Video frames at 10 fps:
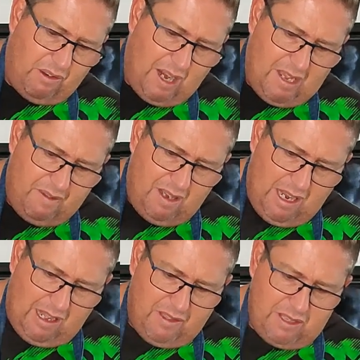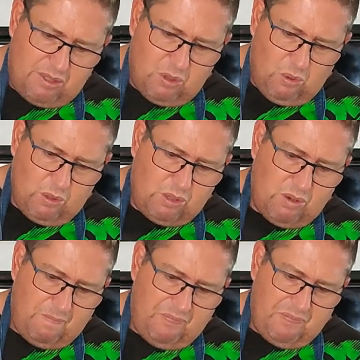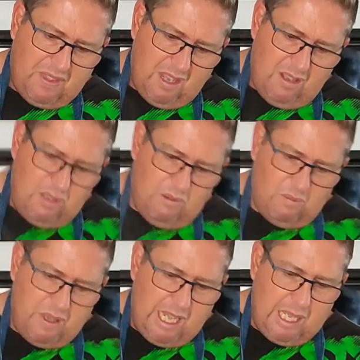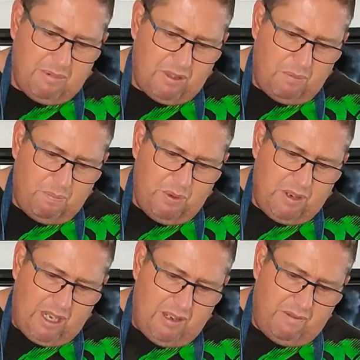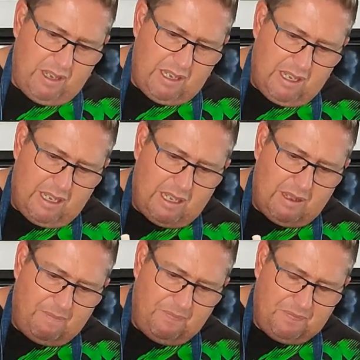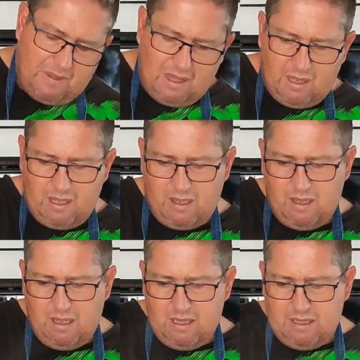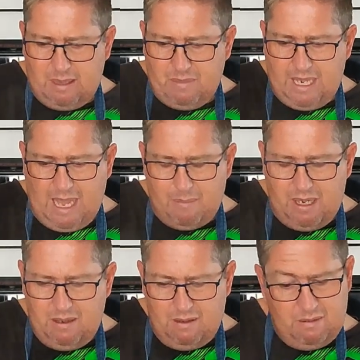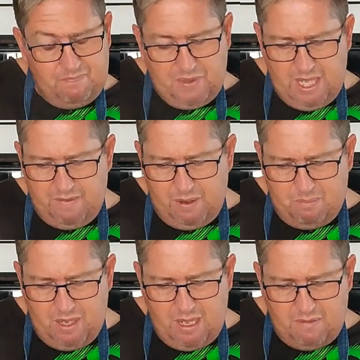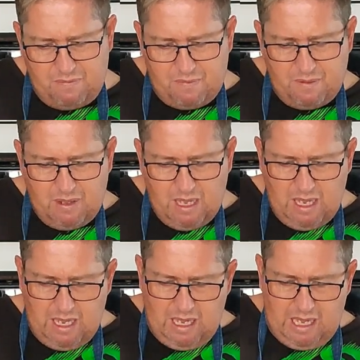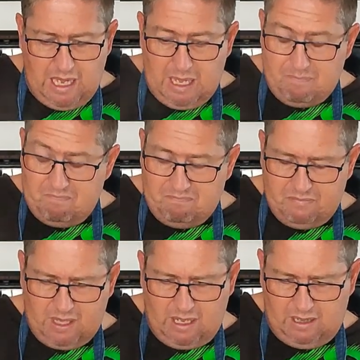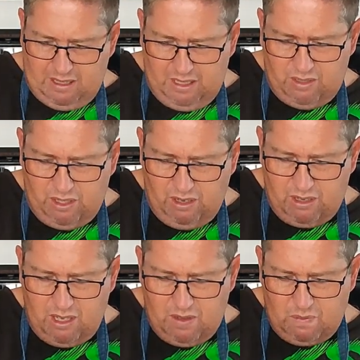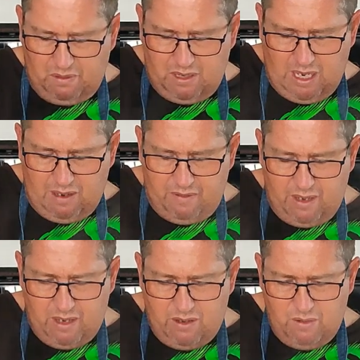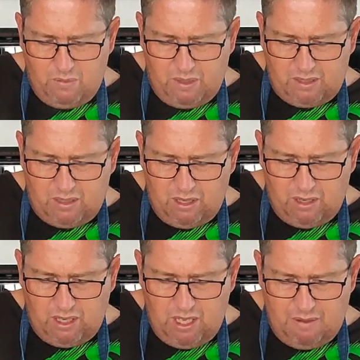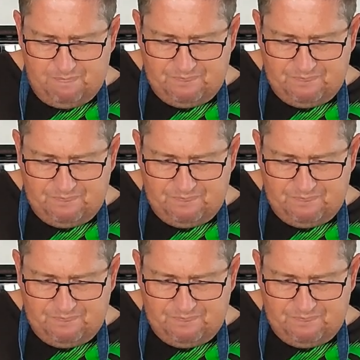gravy. Now this sauce you'll be able to put over some gammon, even beef. I think turkey, it will go very good with turkey.